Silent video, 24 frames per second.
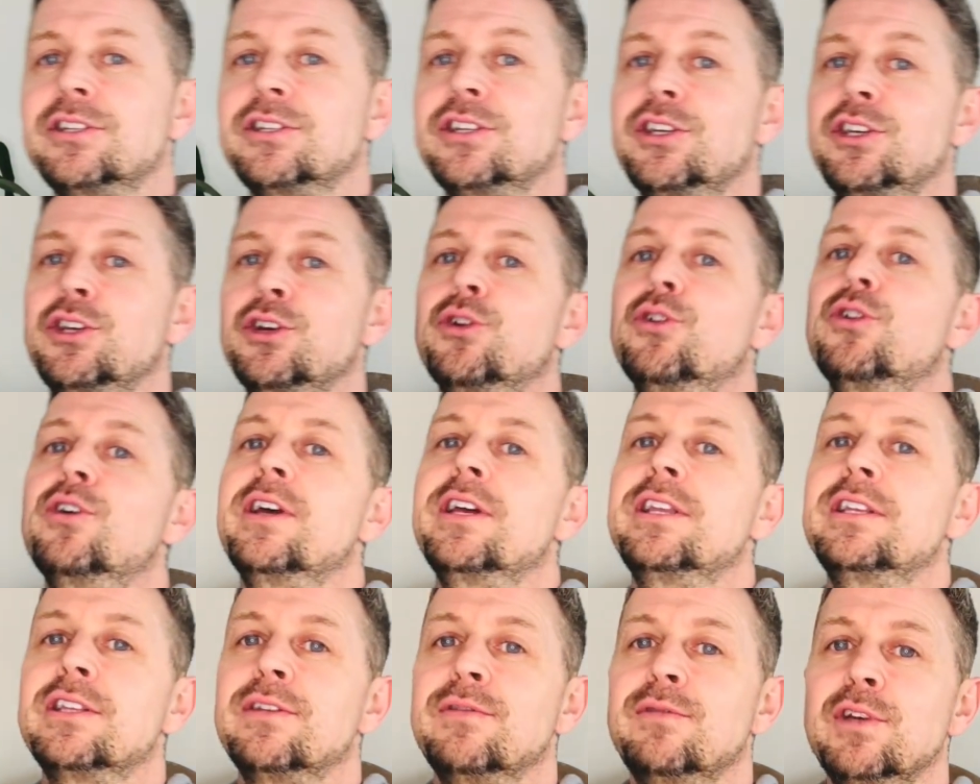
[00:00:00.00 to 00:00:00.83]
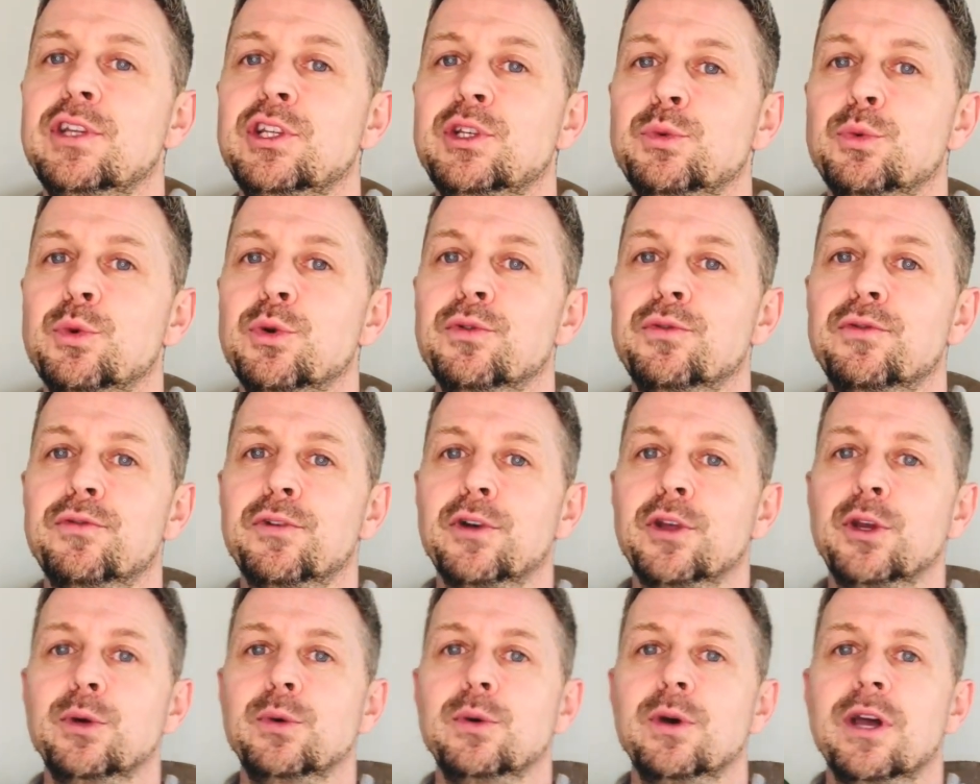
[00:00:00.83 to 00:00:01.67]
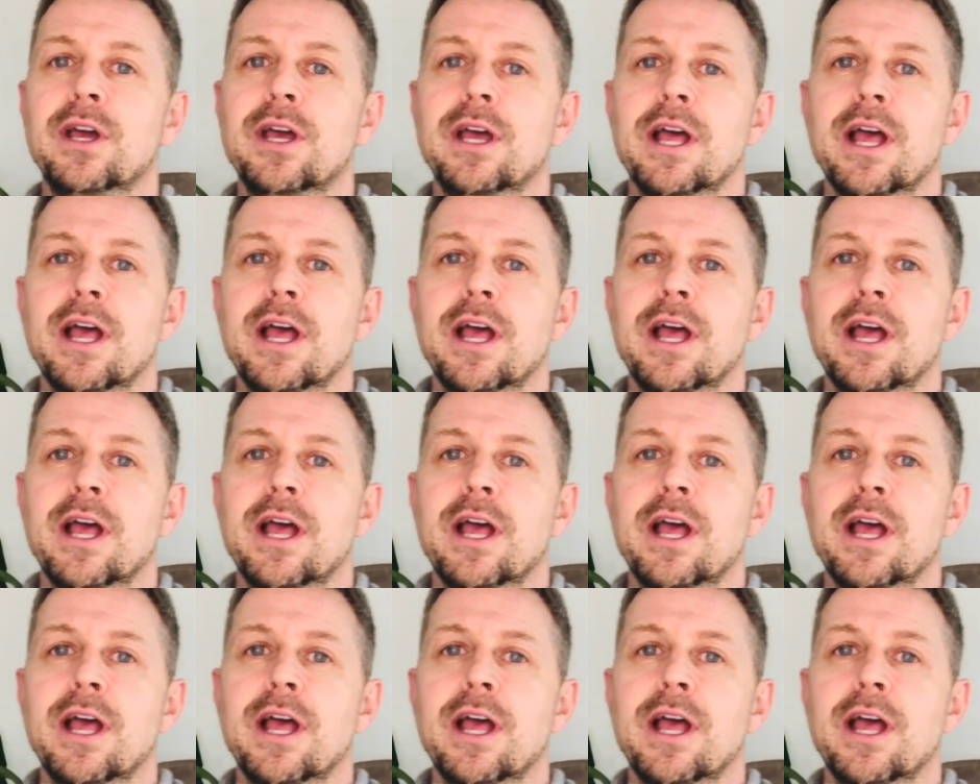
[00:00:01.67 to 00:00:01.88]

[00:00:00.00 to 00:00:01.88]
to your individual flute